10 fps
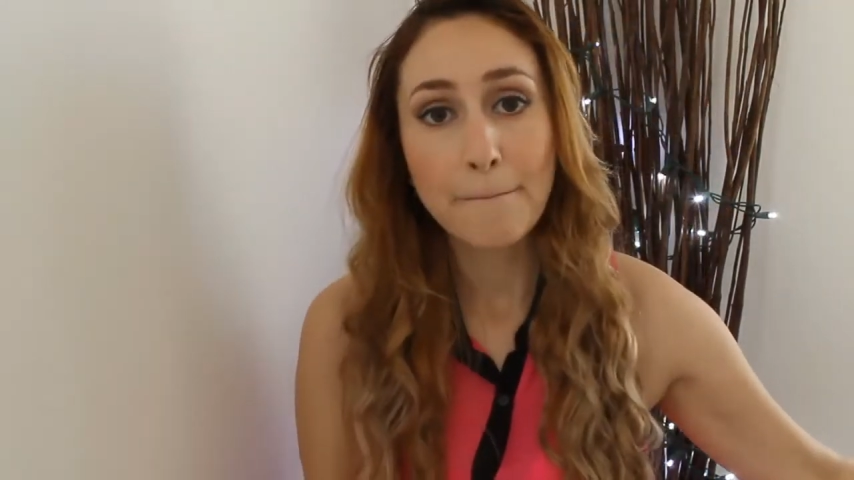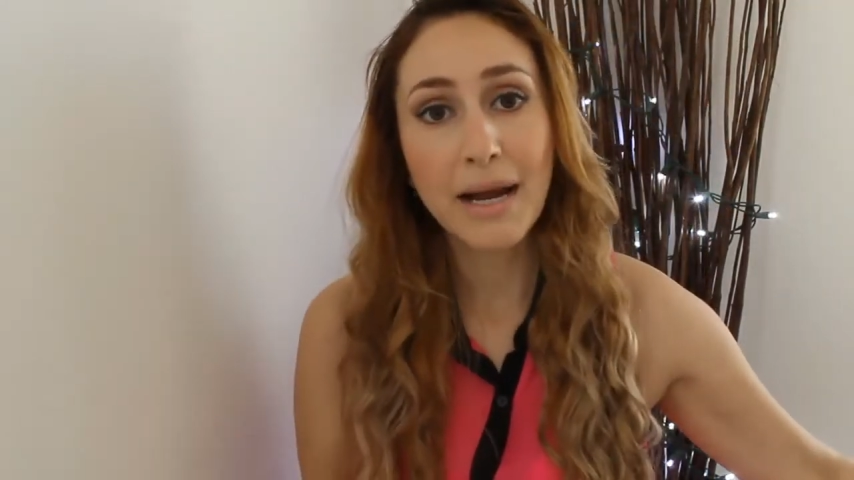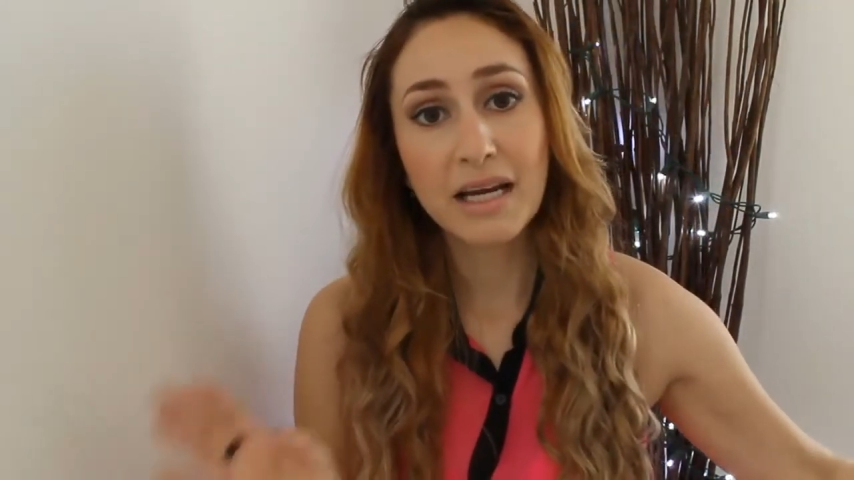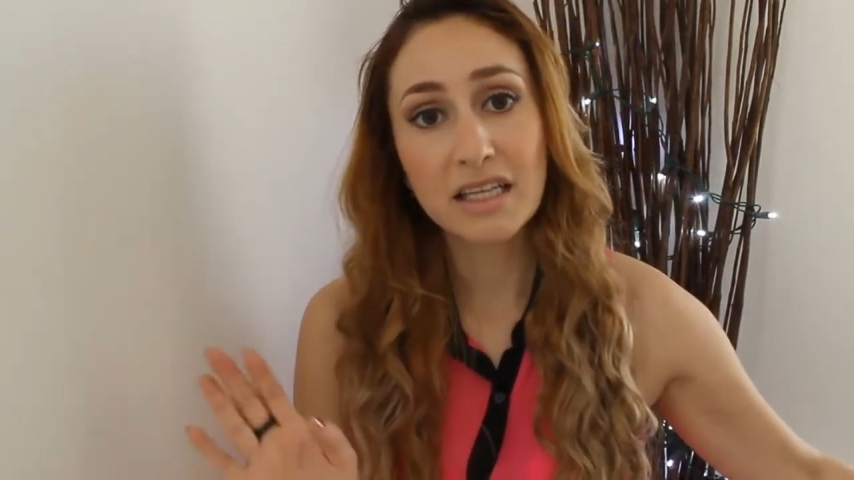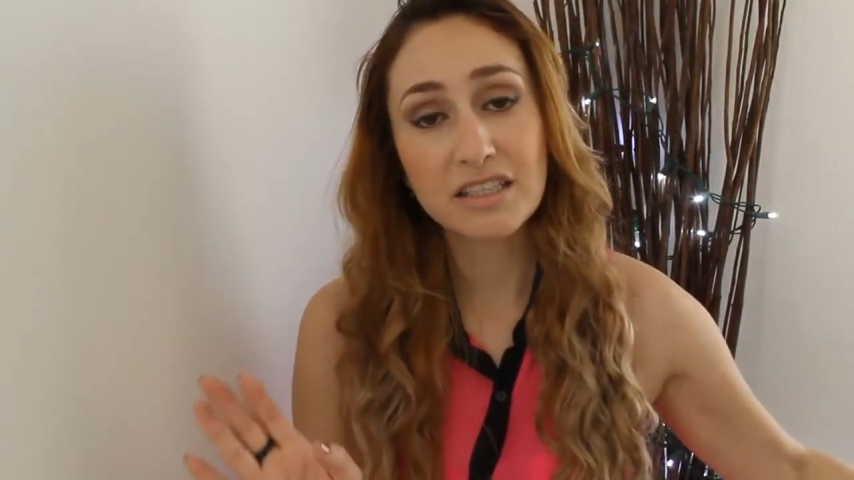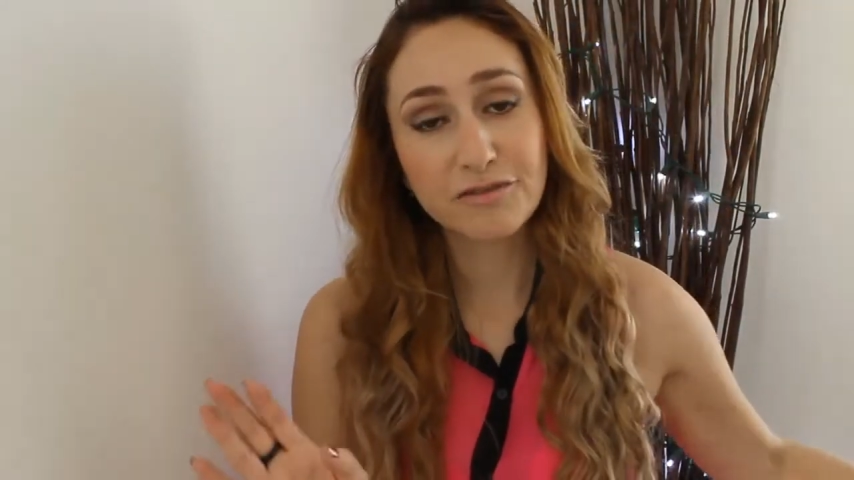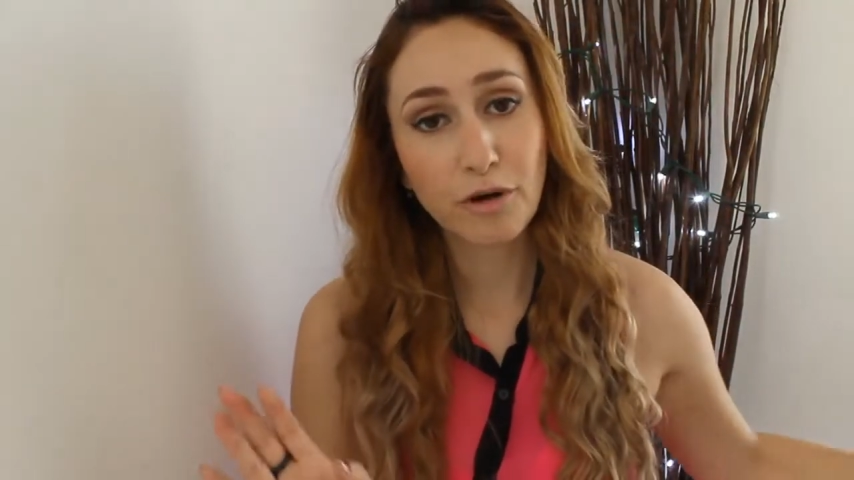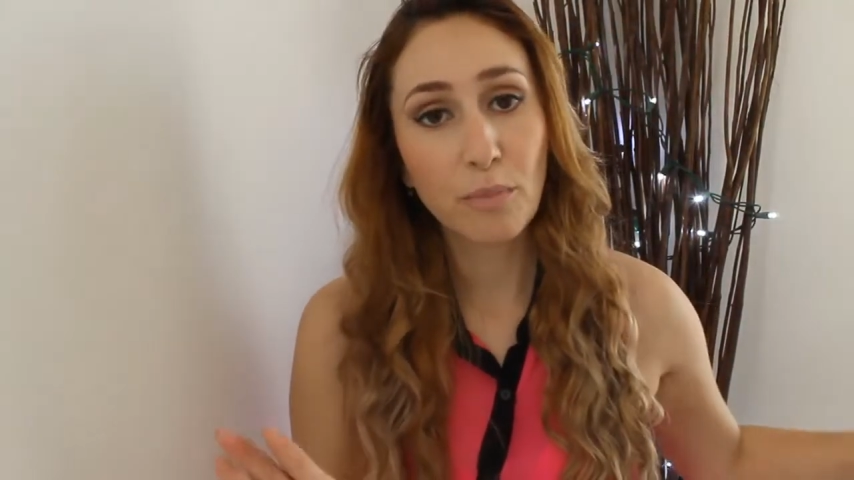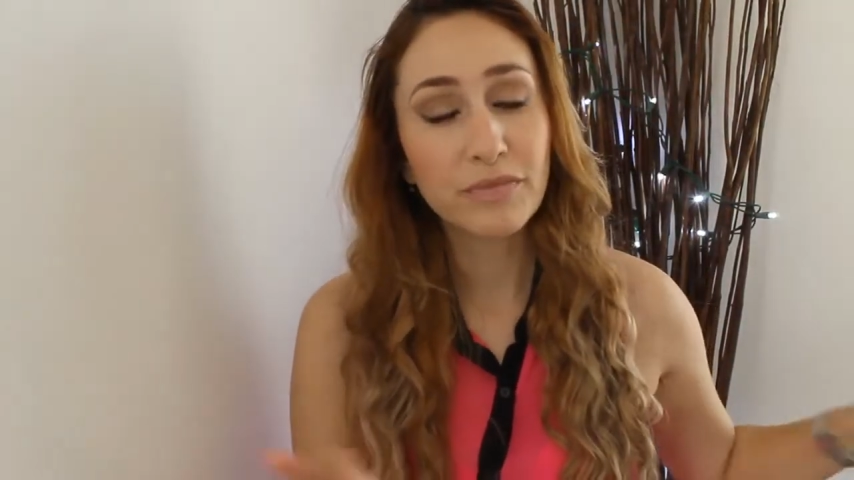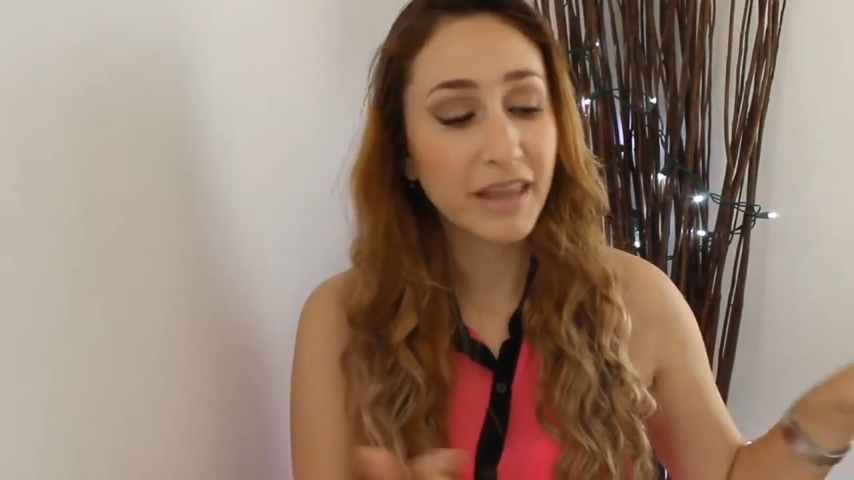but it's
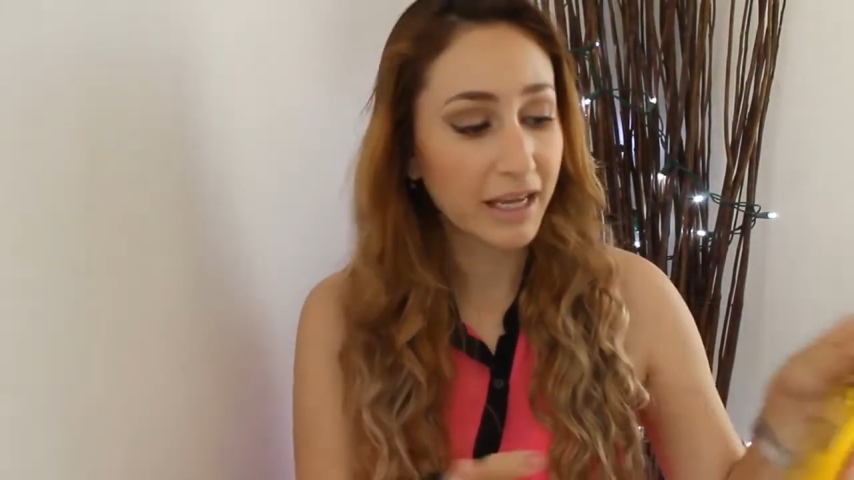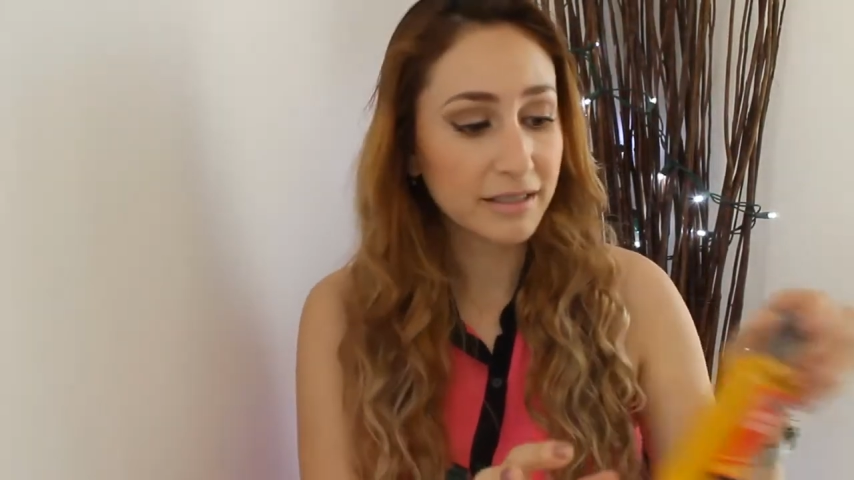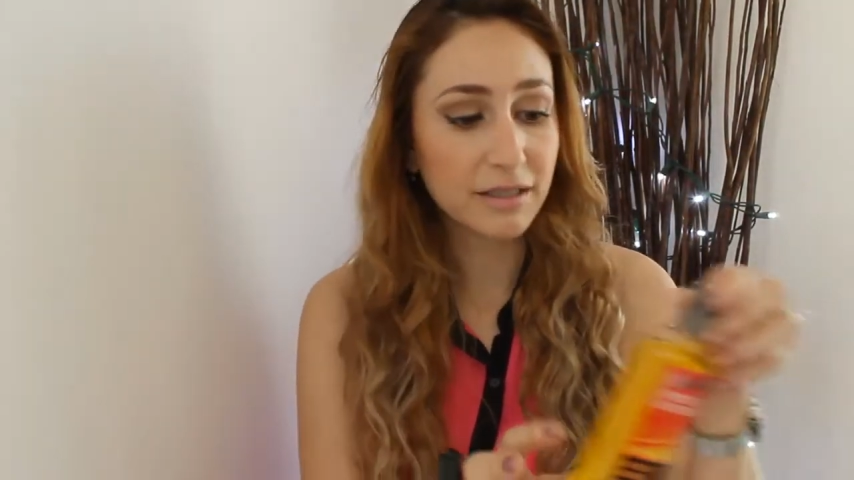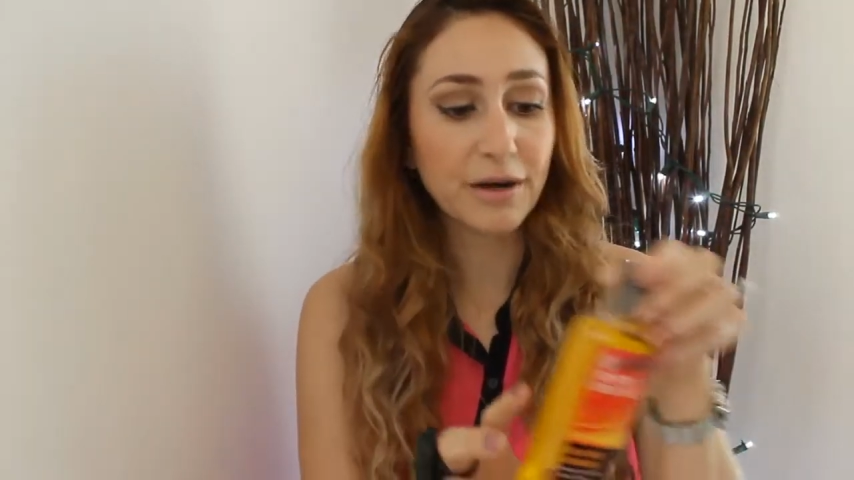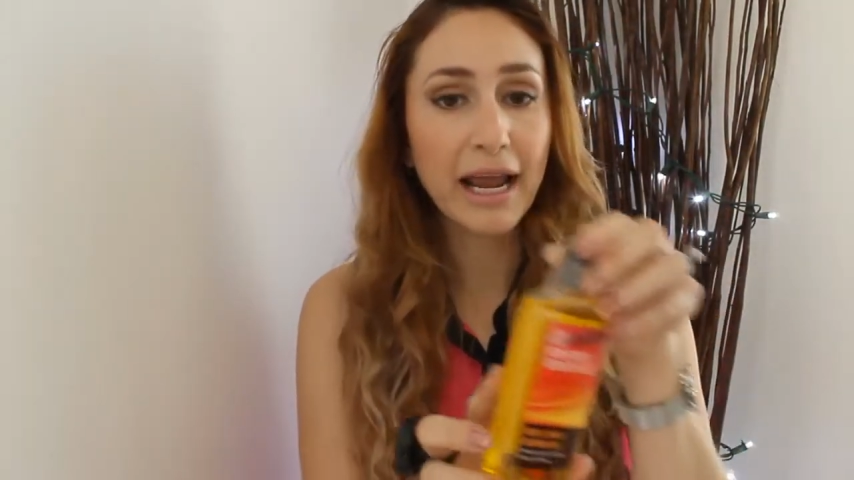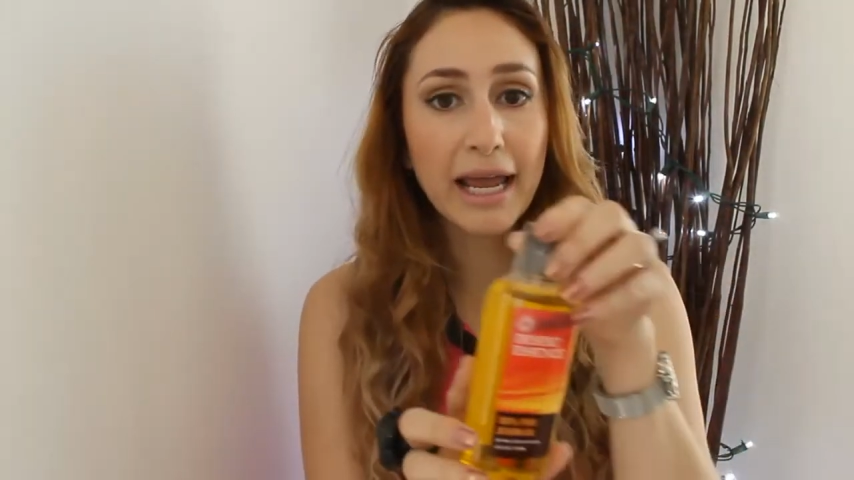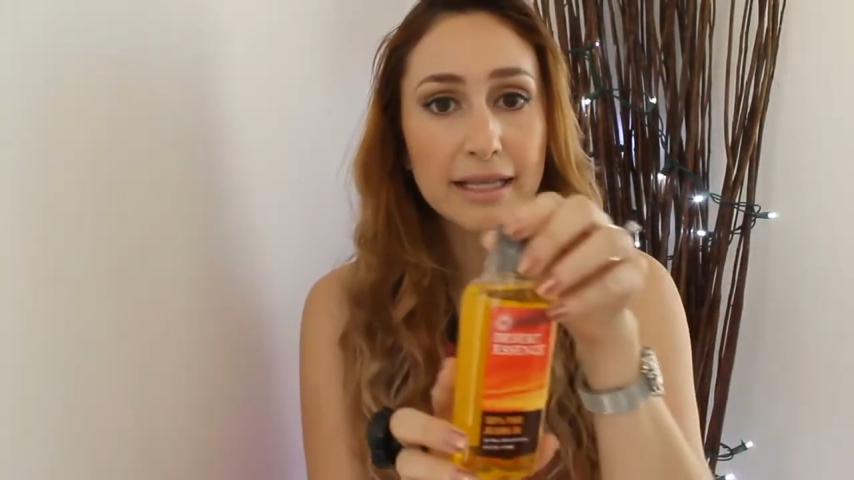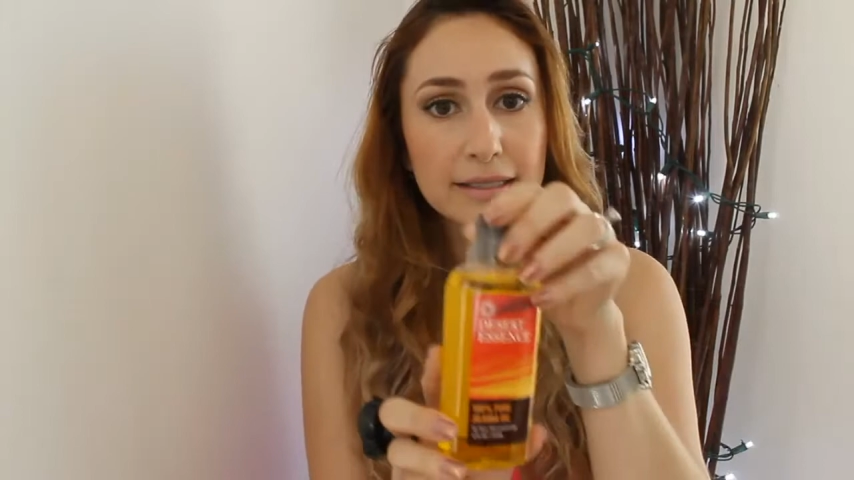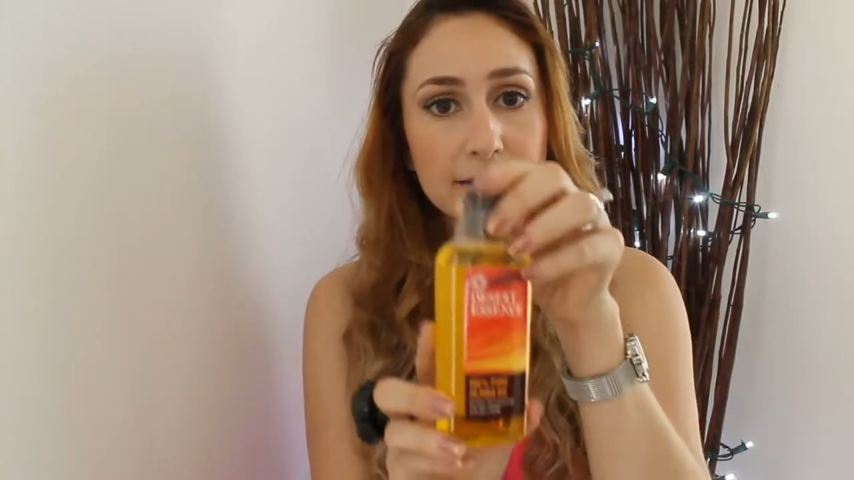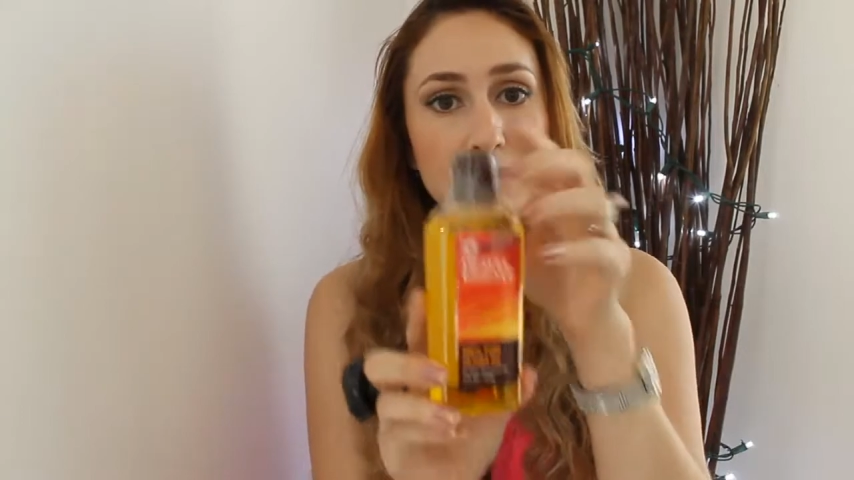from Desert
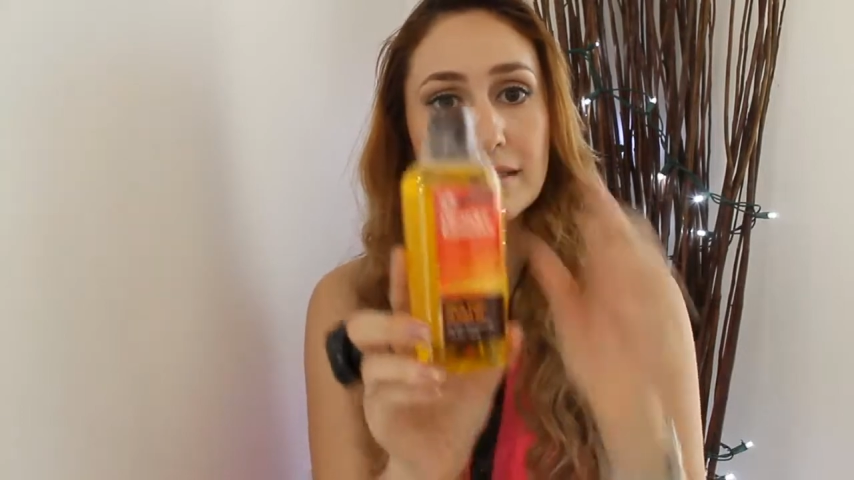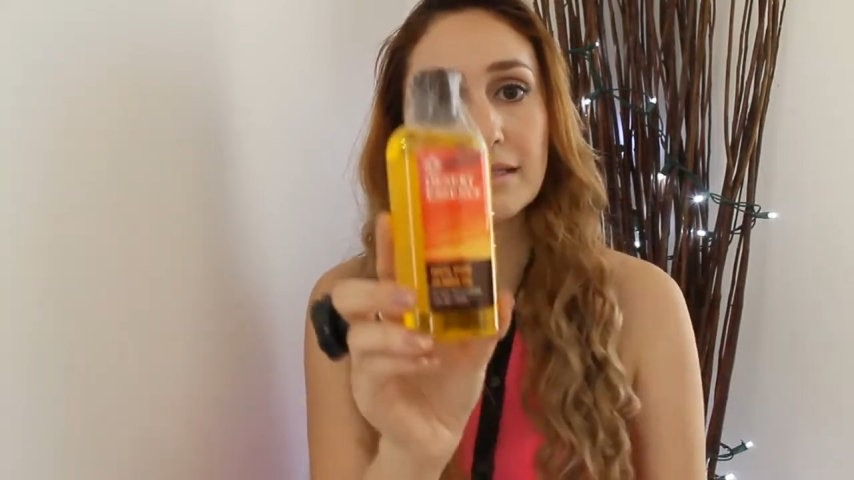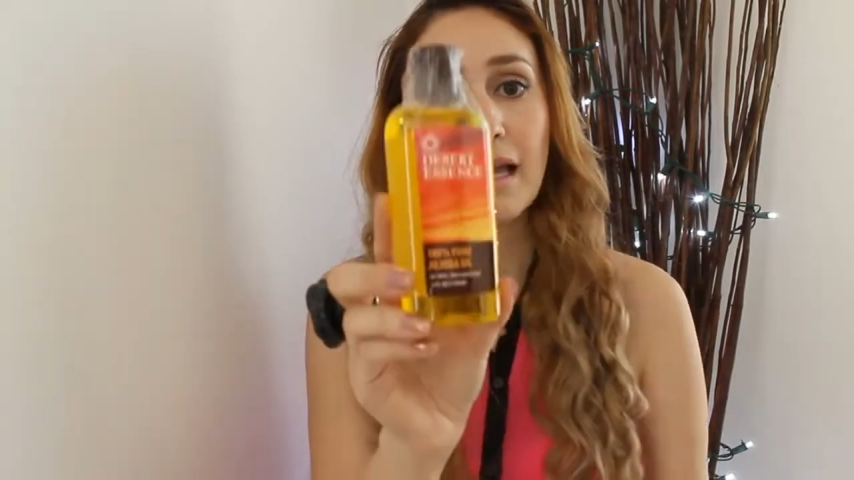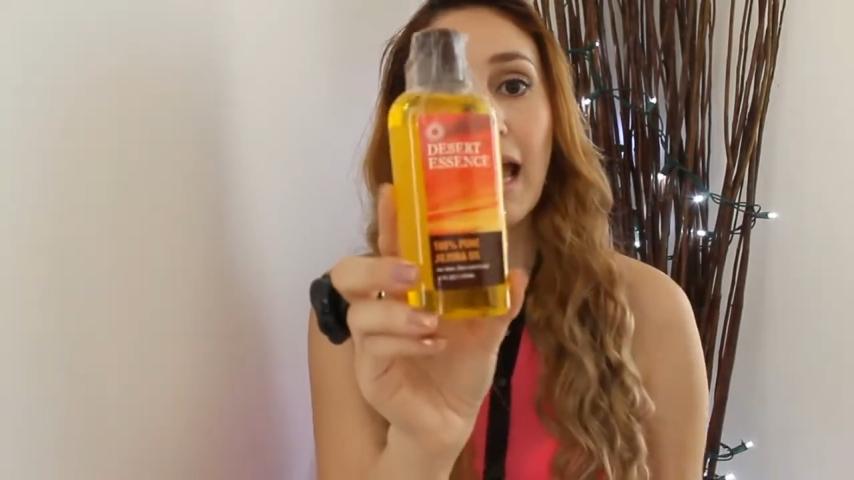Essence